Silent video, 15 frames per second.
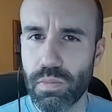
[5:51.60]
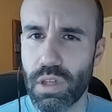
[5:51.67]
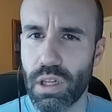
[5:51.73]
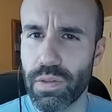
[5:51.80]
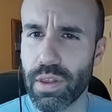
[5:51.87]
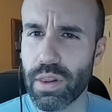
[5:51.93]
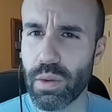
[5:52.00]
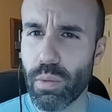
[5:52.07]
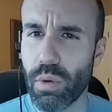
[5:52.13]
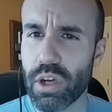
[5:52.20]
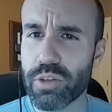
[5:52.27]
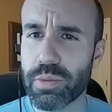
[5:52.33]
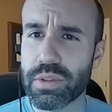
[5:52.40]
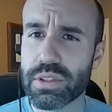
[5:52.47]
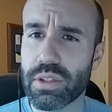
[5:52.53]
Then the
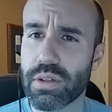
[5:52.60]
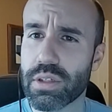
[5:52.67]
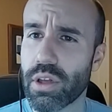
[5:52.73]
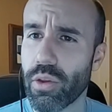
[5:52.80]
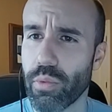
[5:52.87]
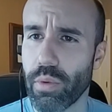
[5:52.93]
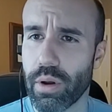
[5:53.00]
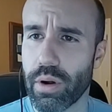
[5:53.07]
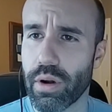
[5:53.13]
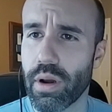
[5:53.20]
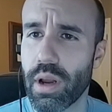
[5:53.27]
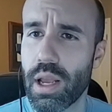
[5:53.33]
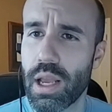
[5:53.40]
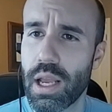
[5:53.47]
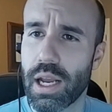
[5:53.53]
watchman saw another runner,
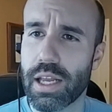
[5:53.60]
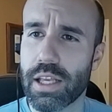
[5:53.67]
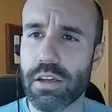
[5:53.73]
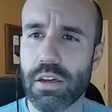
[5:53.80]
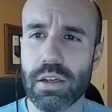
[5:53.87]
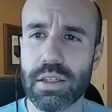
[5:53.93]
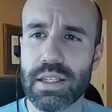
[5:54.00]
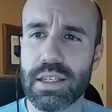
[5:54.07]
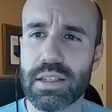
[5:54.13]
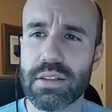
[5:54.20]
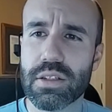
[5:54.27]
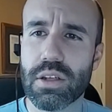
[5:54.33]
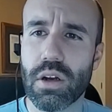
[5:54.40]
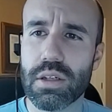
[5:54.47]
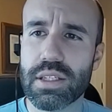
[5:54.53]
and he called
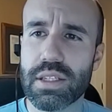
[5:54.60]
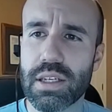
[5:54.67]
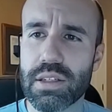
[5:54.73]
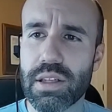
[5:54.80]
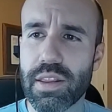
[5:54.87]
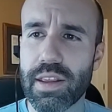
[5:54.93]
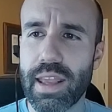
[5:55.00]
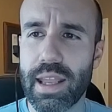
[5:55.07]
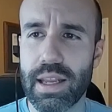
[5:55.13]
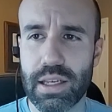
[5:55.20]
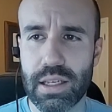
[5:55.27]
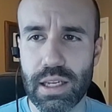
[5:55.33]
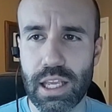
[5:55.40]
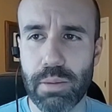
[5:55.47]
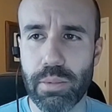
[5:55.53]
down to the
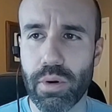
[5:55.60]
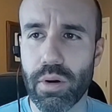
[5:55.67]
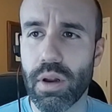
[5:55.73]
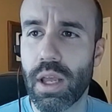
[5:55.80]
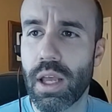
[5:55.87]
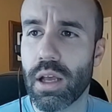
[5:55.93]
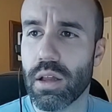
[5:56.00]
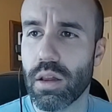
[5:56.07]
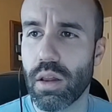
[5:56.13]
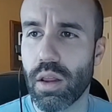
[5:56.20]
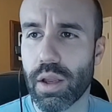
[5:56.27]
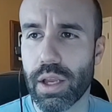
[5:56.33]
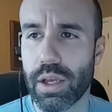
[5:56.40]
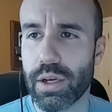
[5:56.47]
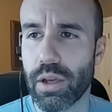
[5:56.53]
gatekeeper,
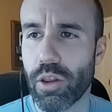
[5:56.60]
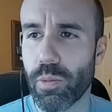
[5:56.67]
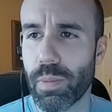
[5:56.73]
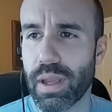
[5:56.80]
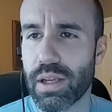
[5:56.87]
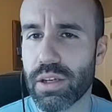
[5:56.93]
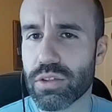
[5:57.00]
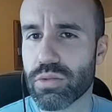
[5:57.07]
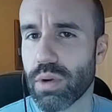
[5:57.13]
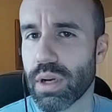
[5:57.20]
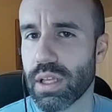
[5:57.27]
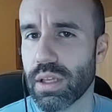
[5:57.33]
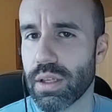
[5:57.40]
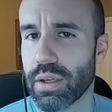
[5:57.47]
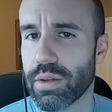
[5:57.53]
Look, another man is running
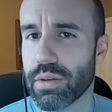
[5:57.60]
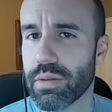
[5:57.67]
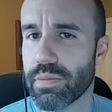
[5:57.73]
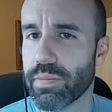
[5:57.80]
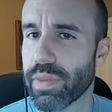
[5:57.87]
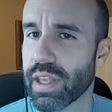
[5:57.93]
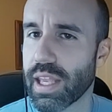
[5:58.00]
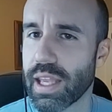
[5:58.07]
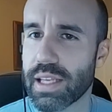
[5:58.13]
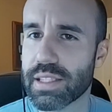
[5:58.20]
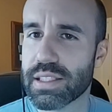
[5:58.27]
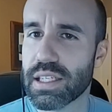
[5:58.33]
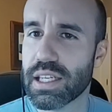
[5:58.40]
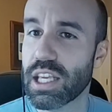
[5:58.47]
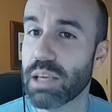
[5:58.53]
alone. The king
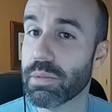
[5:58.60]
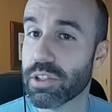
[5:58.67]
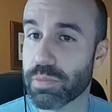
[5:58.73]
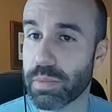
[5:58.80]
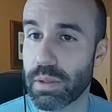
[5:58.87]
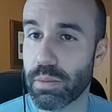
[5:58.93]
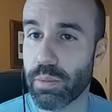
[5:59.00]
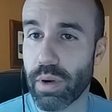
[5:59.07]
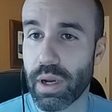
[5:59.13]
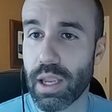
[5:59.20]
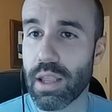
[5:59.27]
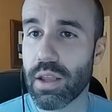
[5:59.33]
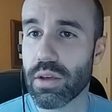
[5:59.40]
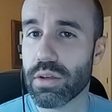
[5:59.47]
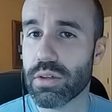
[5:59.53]
said he must be
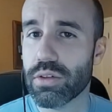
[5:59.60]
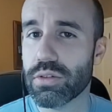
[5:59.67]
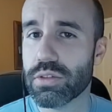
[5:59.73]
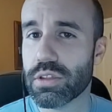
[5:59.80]
bringing good news